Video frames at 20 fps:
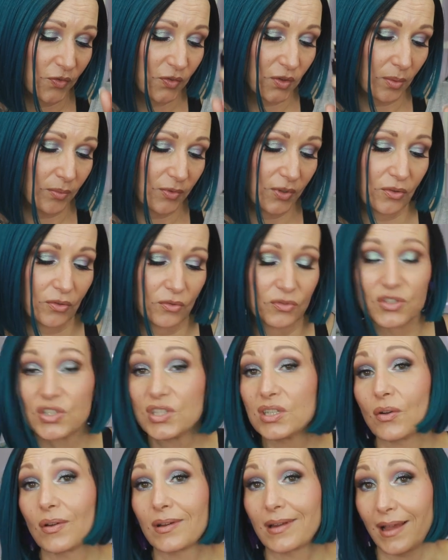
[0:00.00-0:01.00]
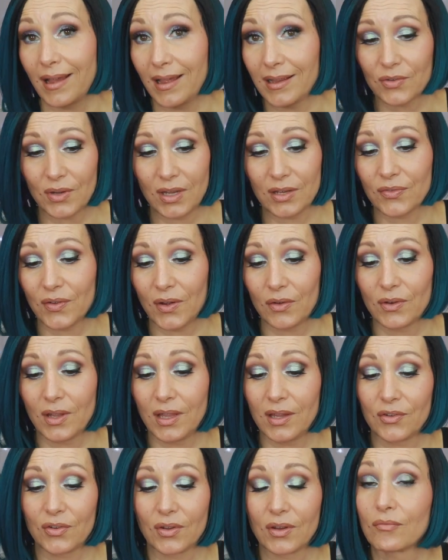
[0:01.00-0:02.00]
from the conceal and hydrate
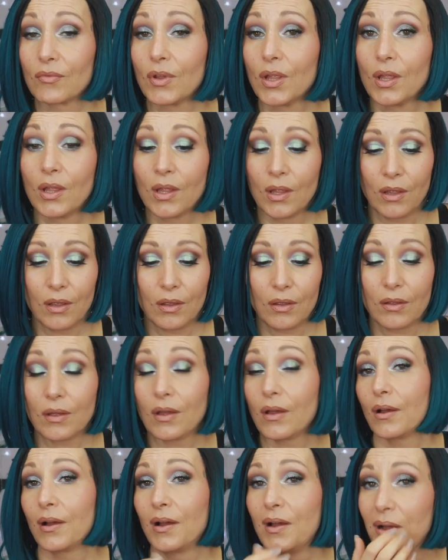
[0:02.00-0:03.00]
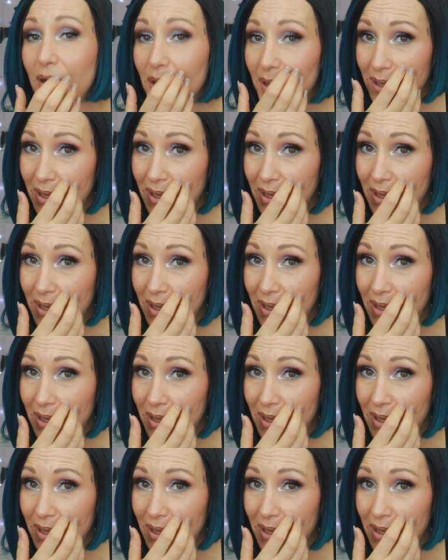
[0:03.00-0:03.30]
foundation uh,